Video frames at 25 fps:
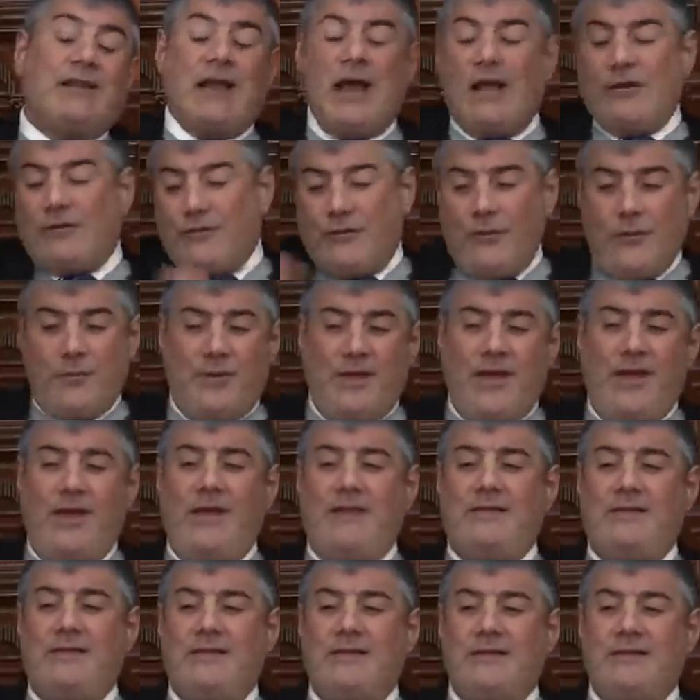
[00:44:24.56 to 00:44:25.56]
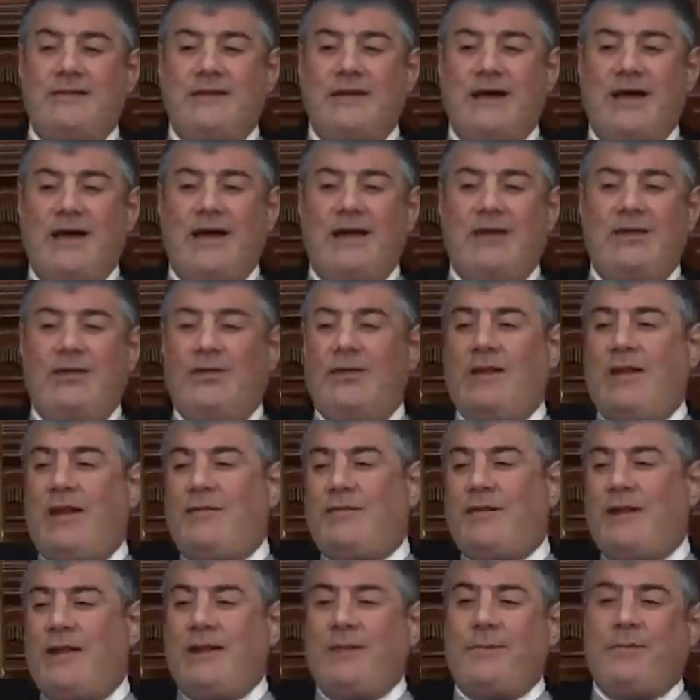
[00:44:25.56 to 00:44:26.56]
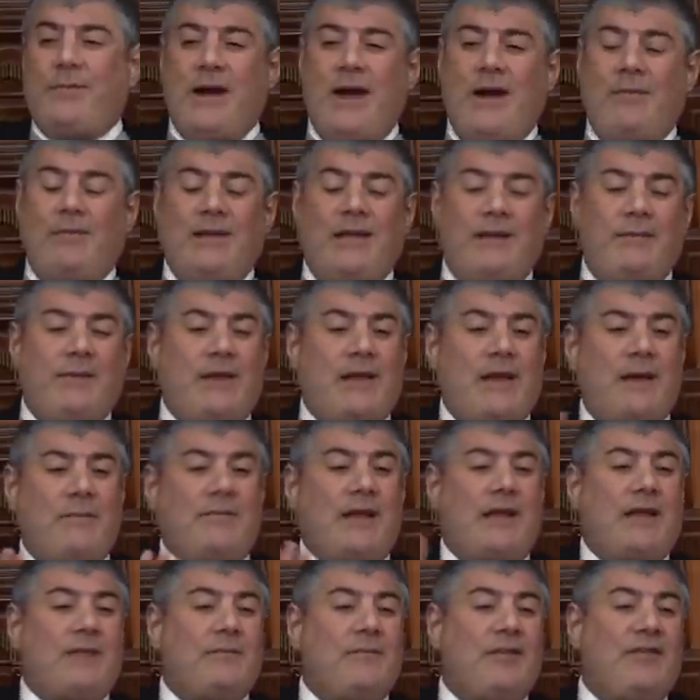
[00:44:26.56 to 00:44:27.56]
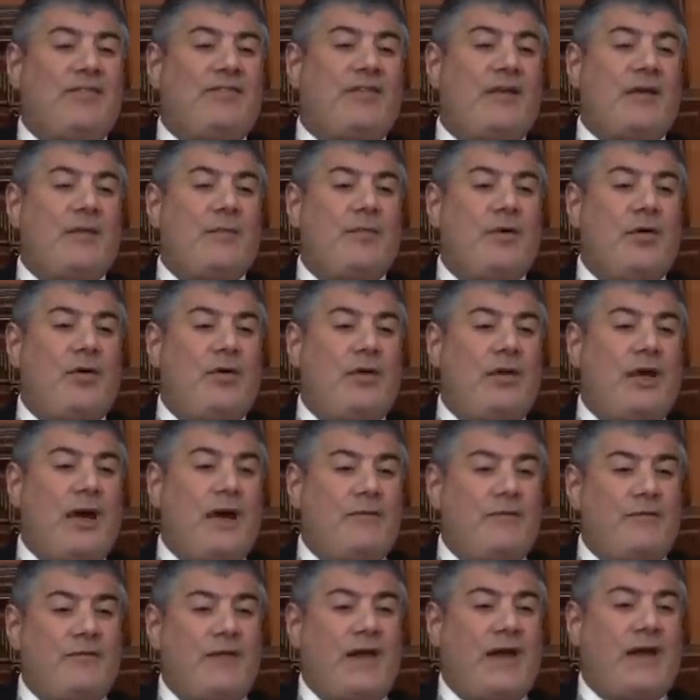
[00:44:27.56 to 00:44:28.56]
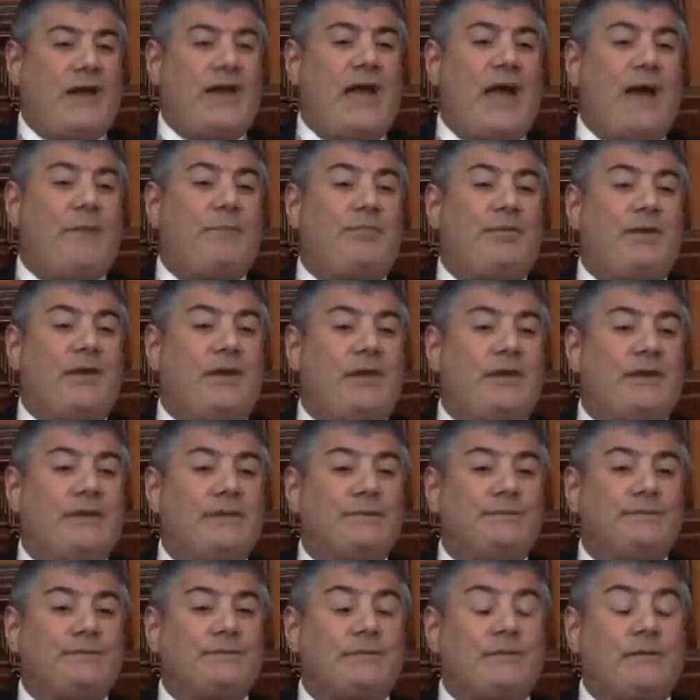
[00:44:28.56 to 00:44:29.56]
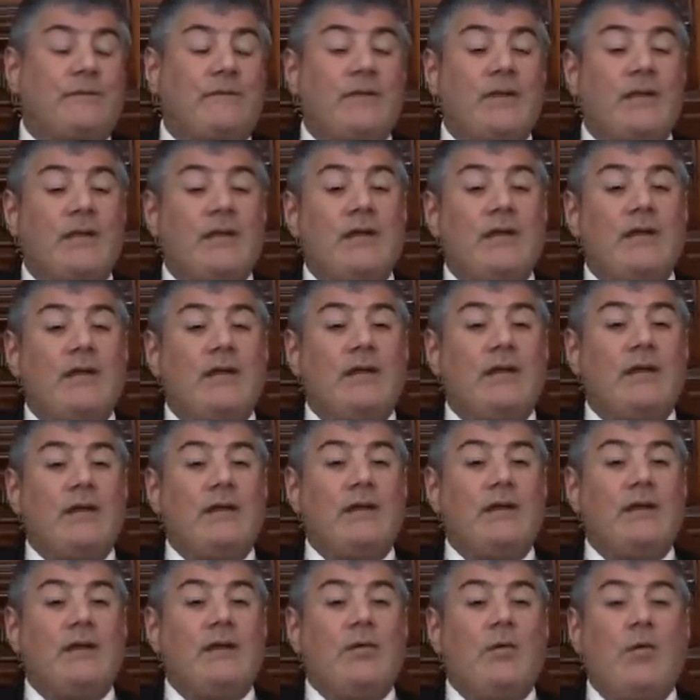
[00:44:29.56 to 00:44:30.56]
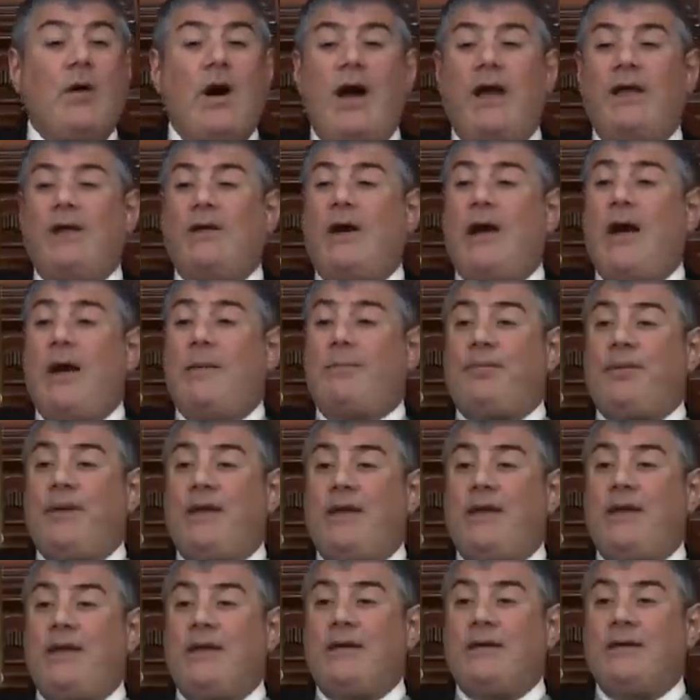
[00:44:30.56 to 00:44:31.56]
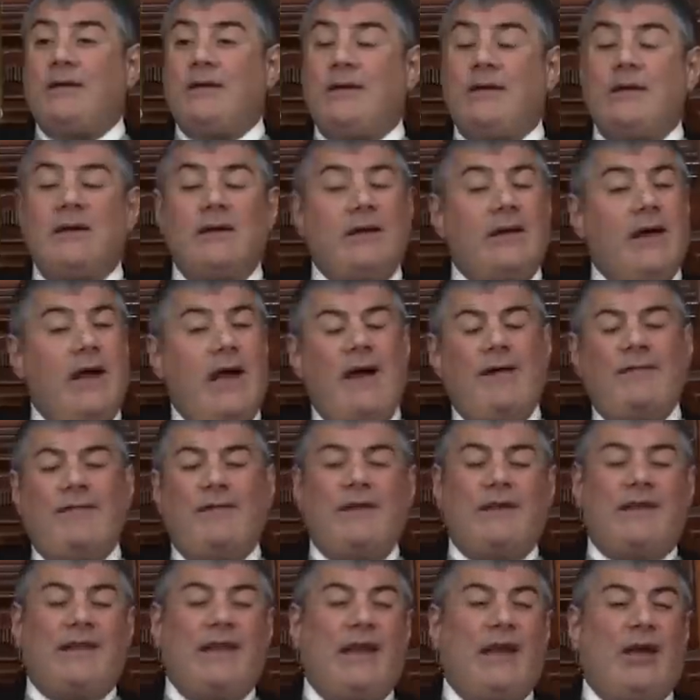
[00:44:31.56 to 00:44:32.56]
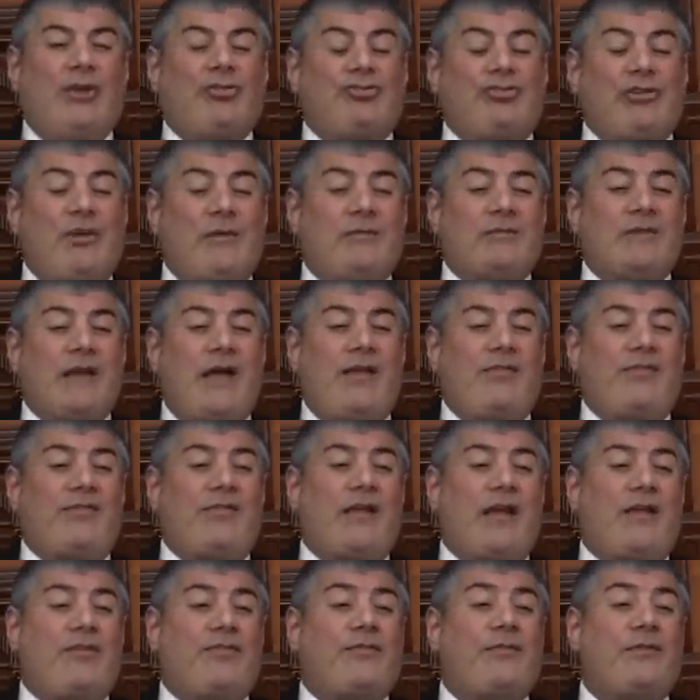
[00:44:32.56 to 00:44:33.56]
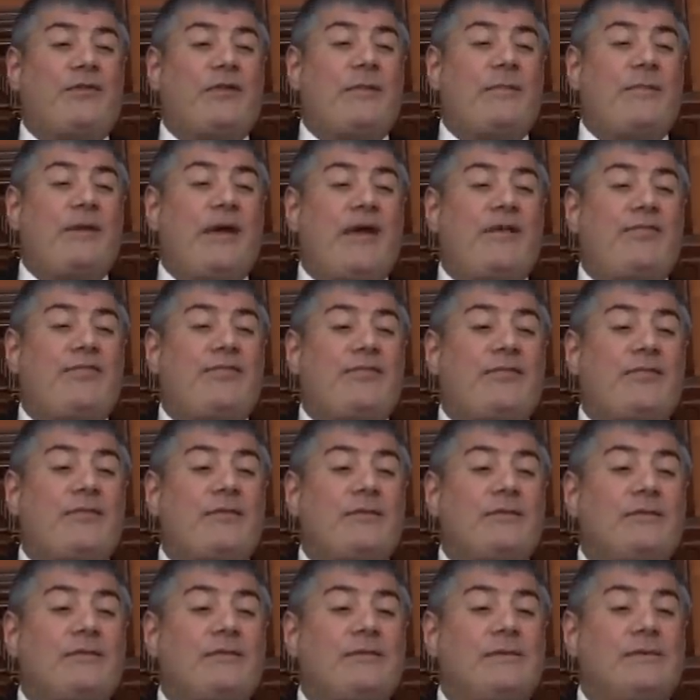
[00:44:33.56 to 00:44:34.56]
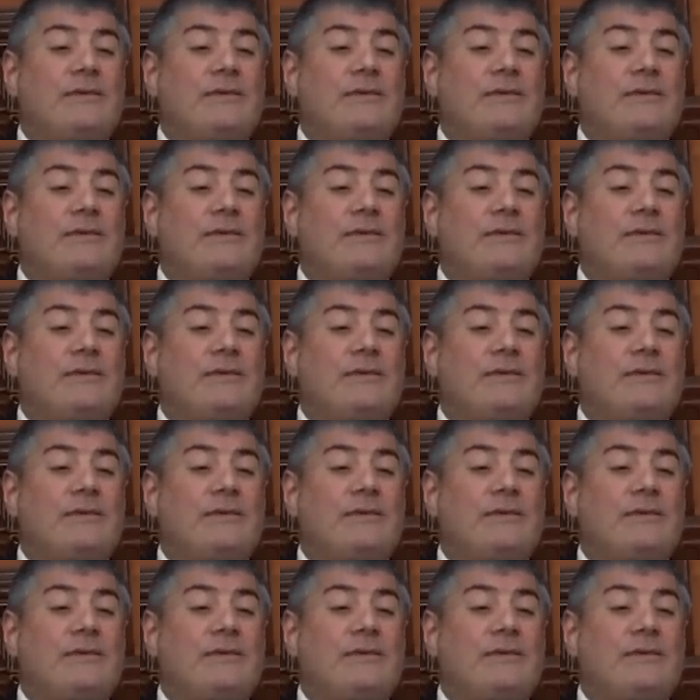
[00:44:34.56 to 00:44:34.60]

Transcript: God forbid, I don't have any problem and I'm not miserable. I'm very happy. Why are you happy? Everything Hashem does, does for the best.